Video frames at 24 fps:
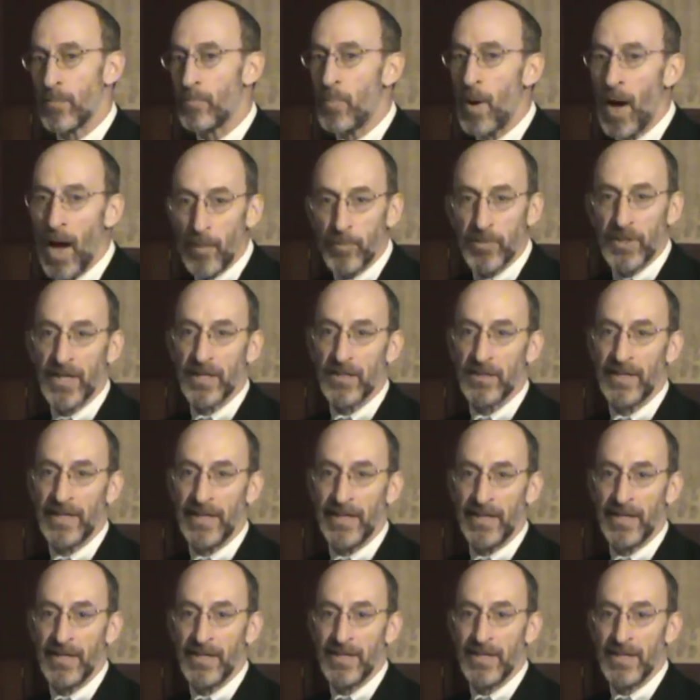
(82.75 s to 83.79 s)
publicly,
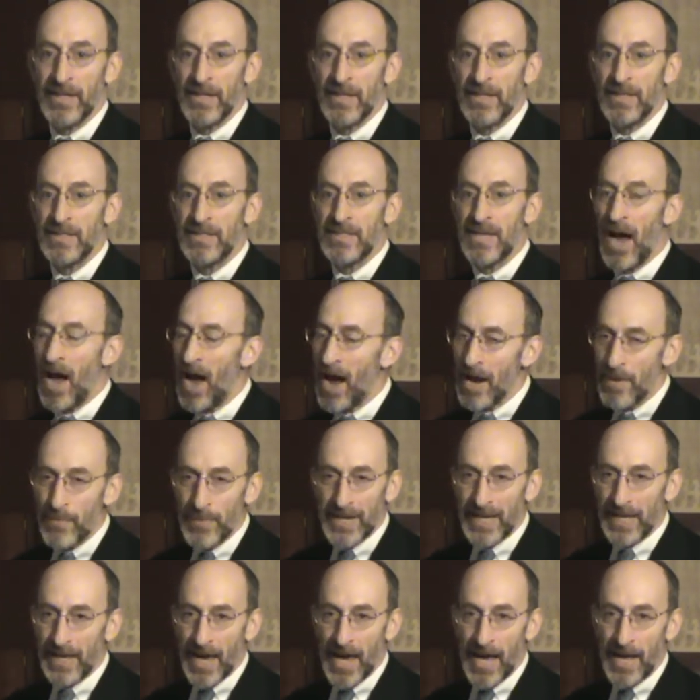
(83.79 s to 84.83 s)
time
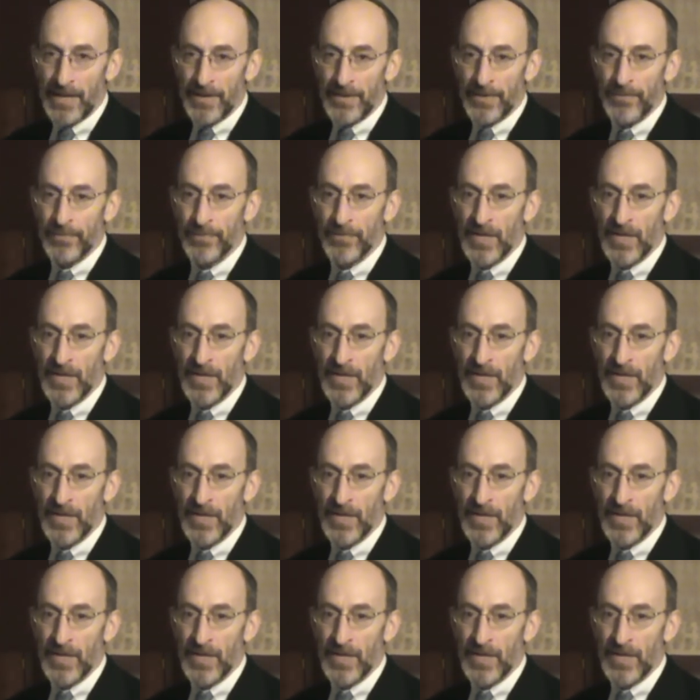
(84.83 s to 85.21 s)
and again,